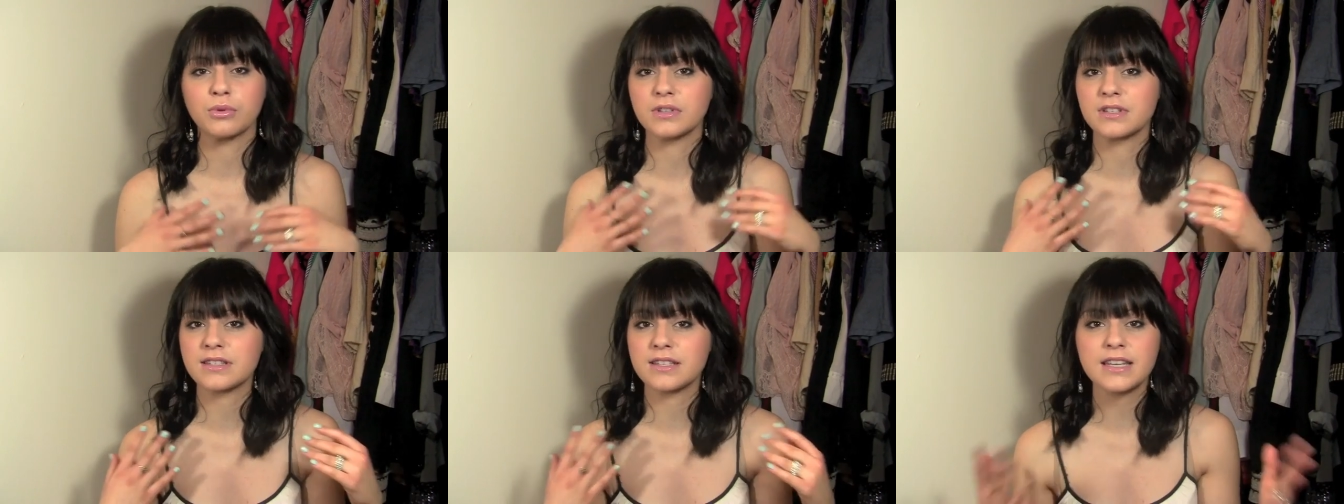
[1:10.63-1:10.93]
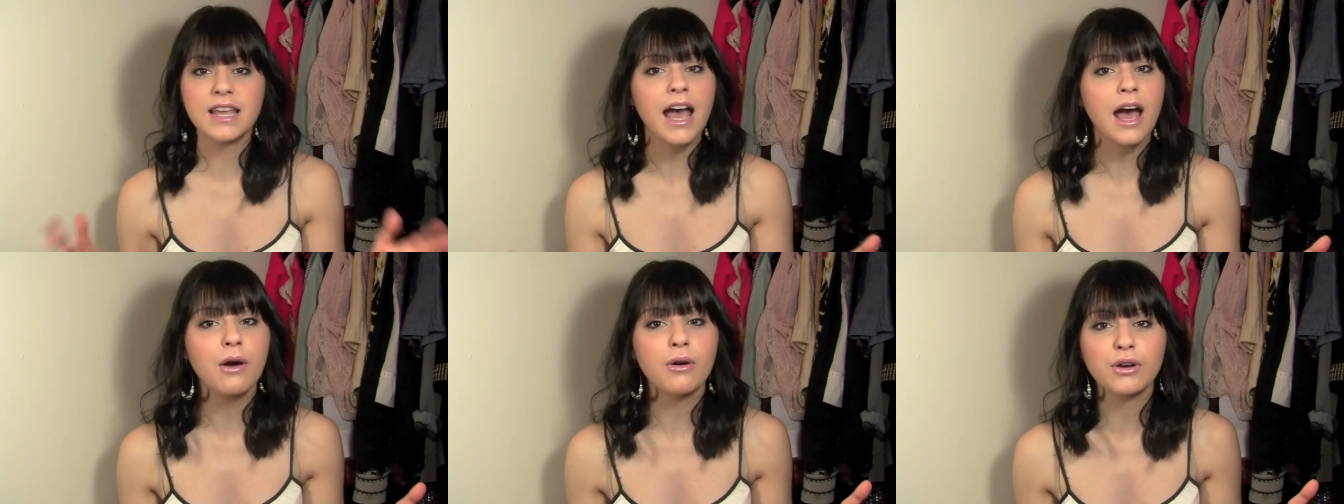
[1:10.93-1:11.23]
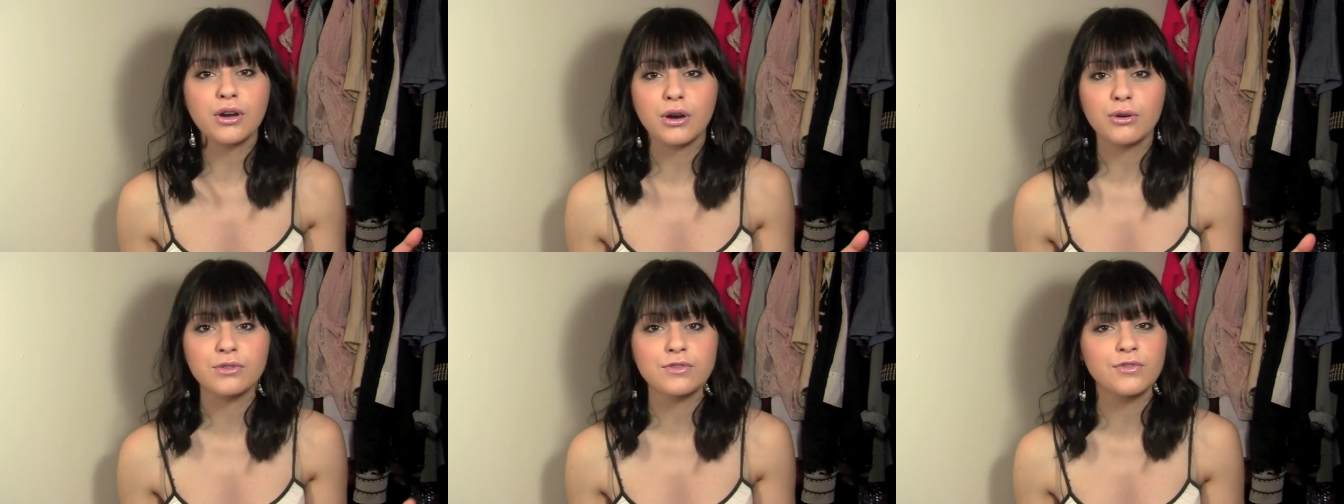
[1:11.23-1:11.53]
We'll see
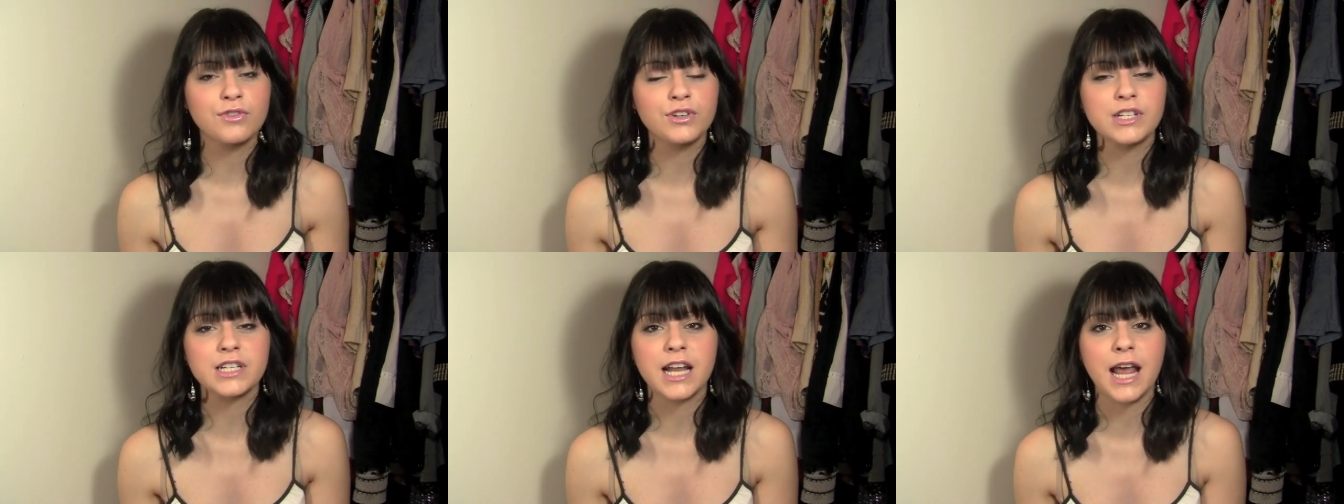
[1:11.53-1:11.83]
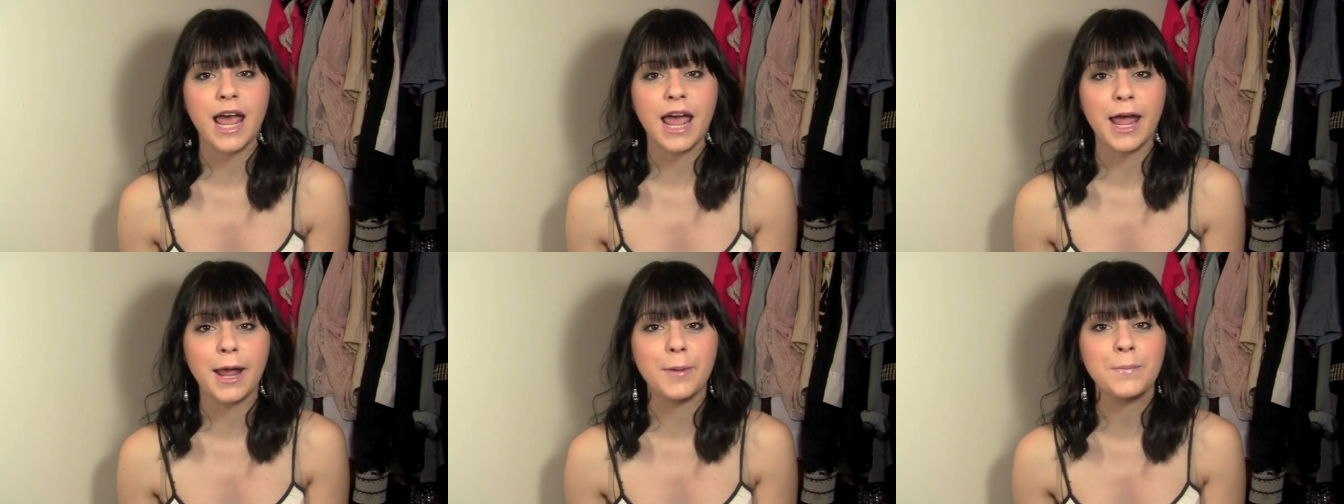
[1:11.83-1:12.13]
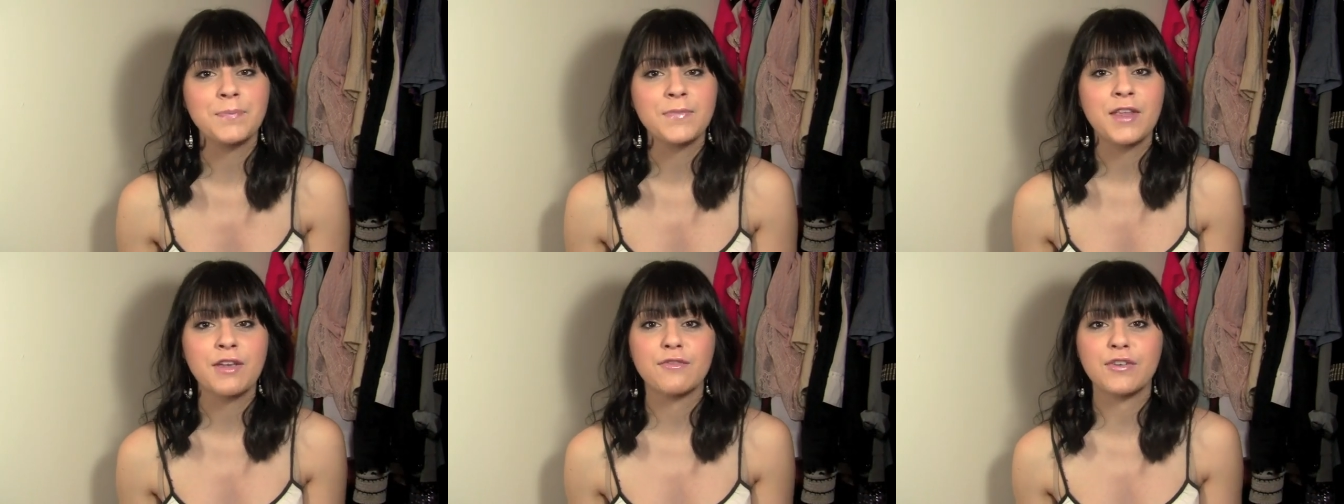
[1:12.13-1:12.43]
how it goes for today.
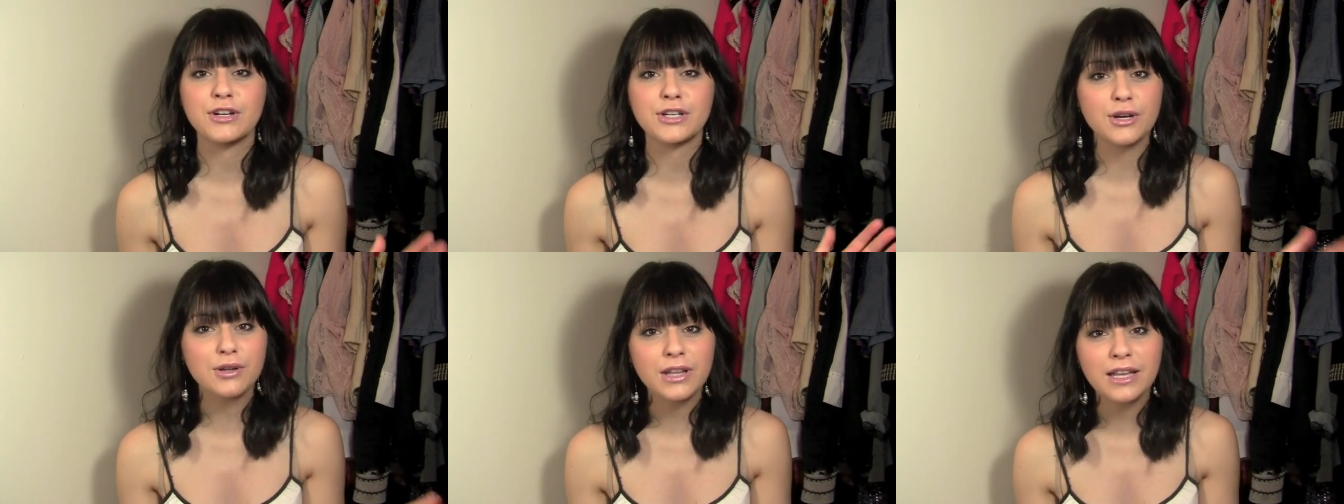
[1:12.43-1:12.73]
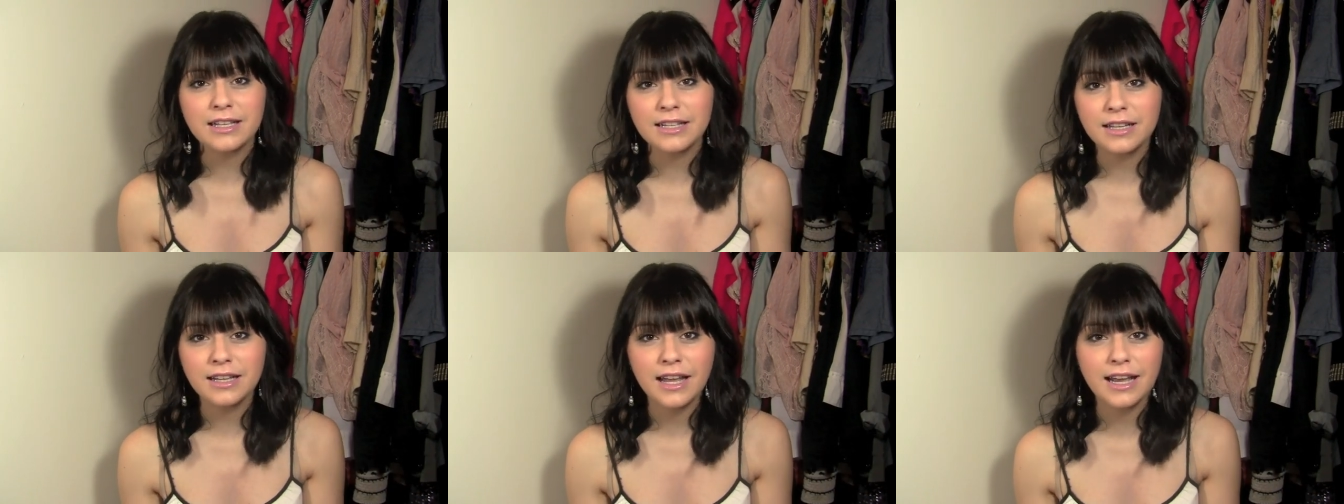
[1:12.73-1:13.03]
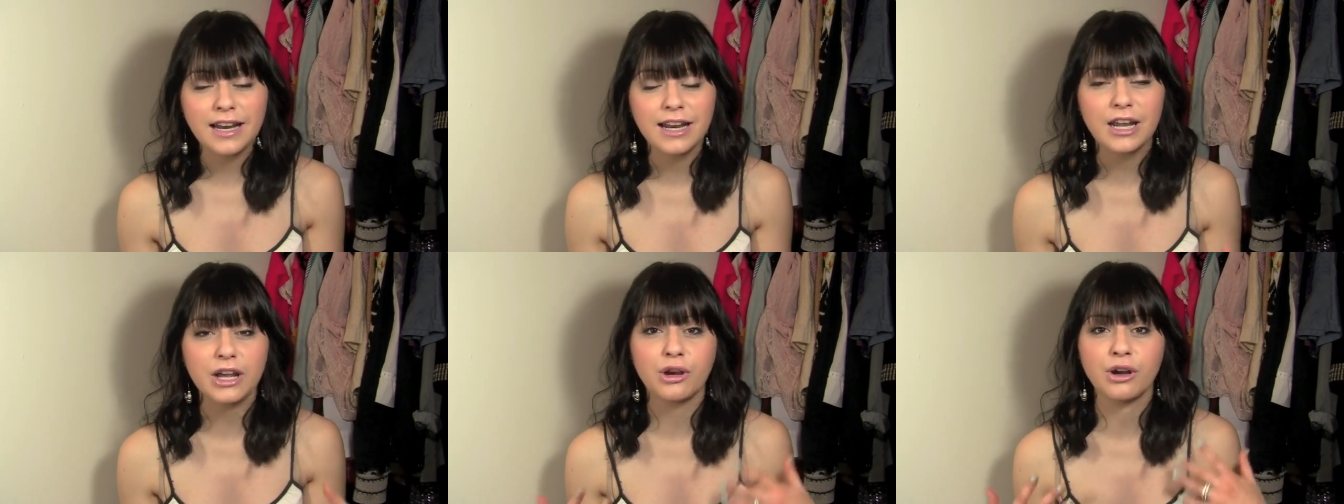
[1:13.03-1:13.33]
If I don't like the
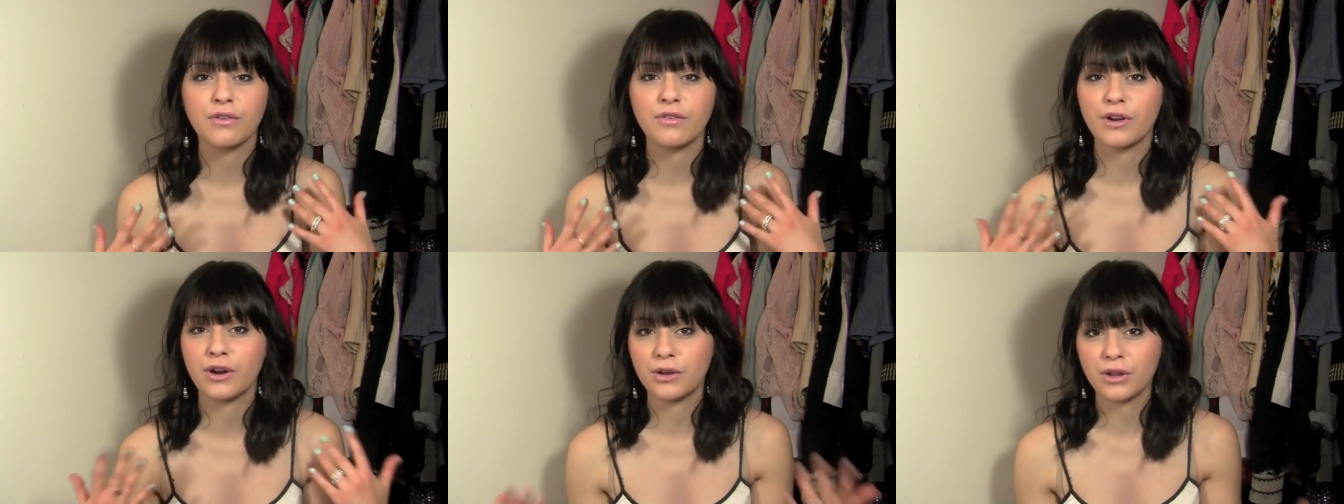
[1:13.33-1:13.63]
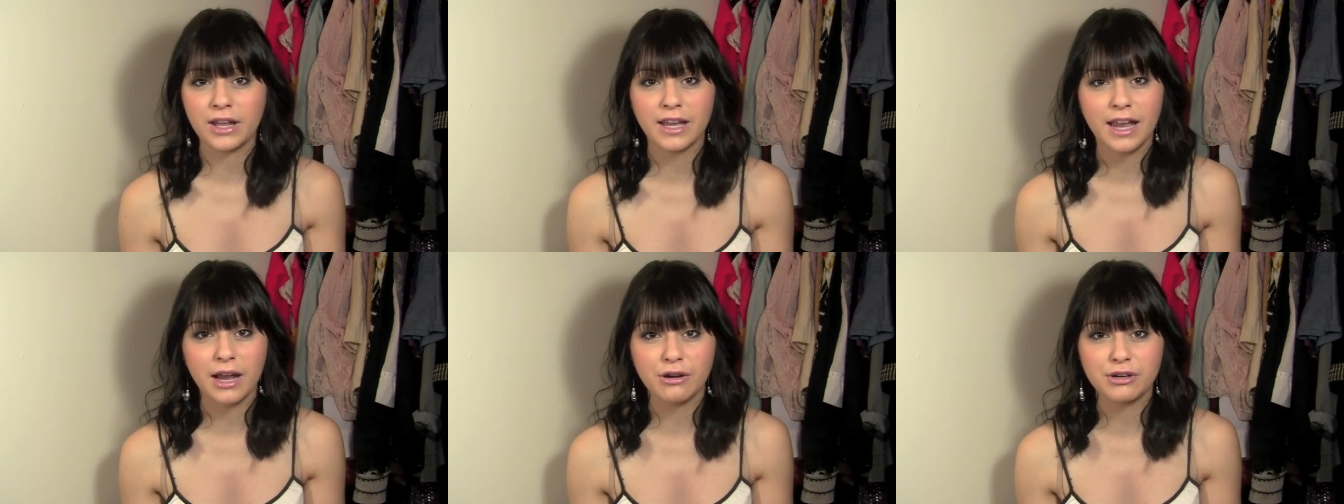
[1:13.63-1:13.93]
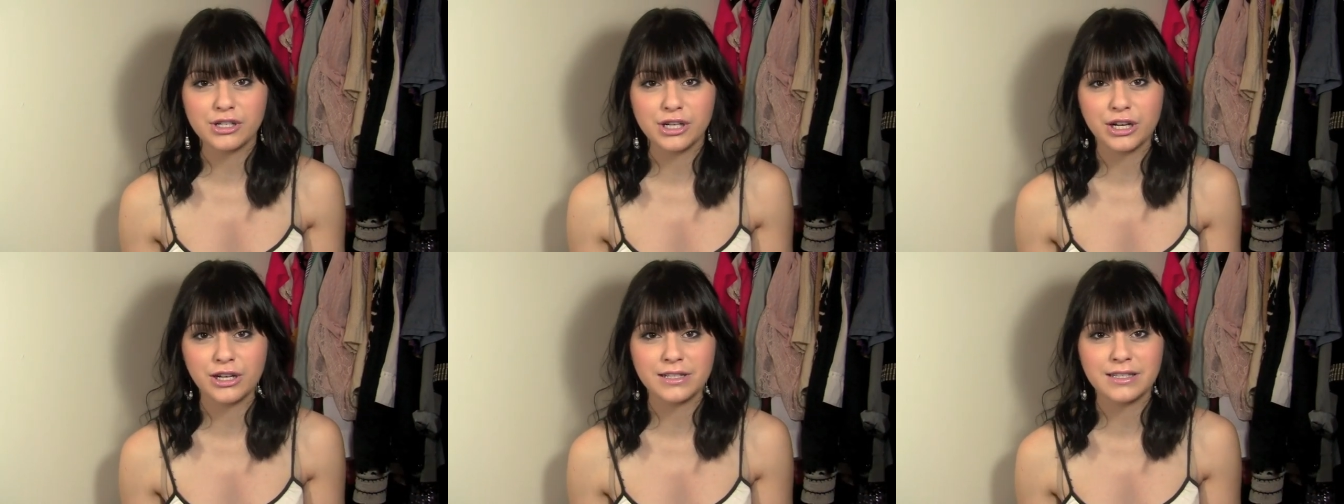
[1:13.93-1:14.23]
lighting, or if I don't like how
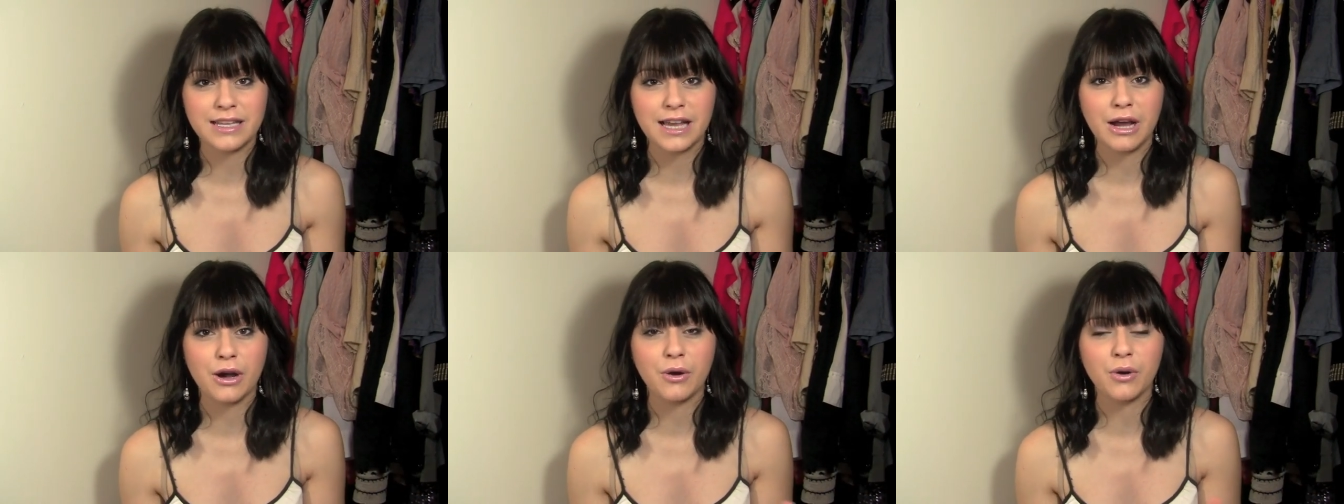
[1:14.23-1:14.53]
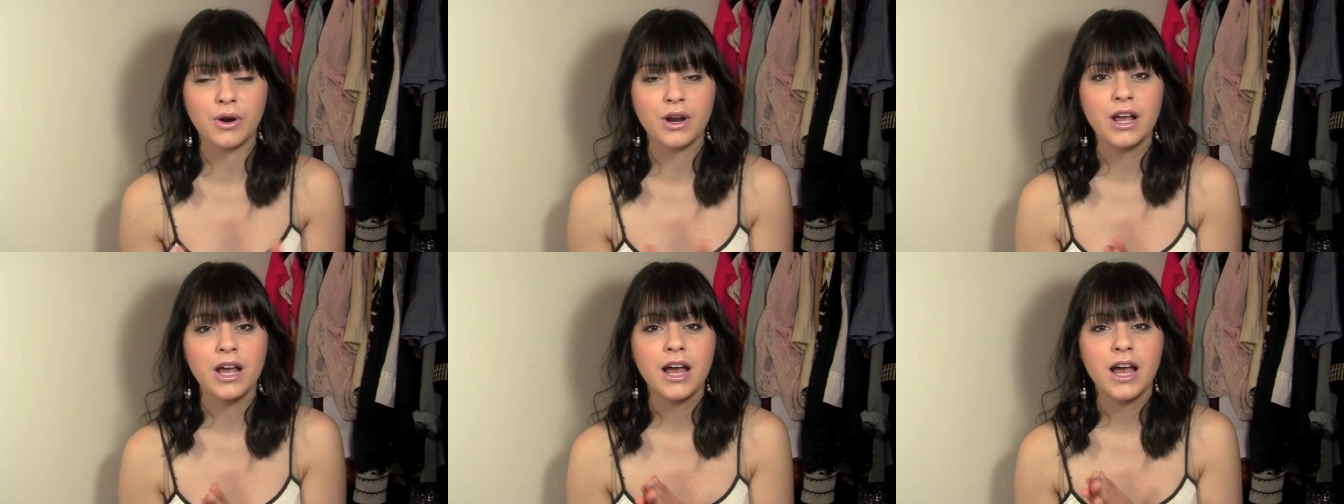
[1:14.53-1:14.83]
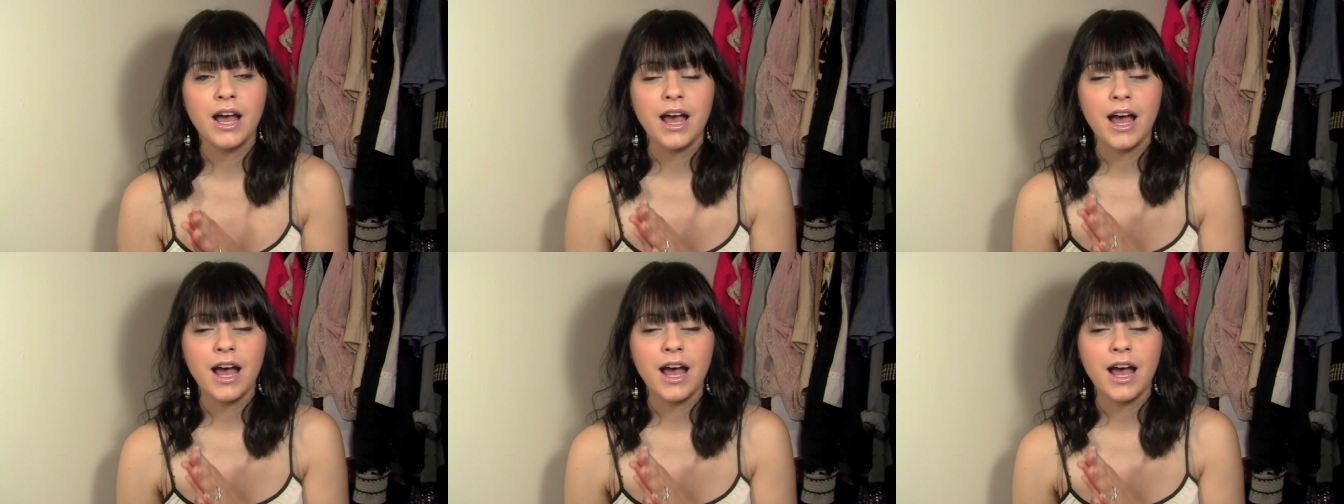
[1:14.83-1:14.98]
it turns out,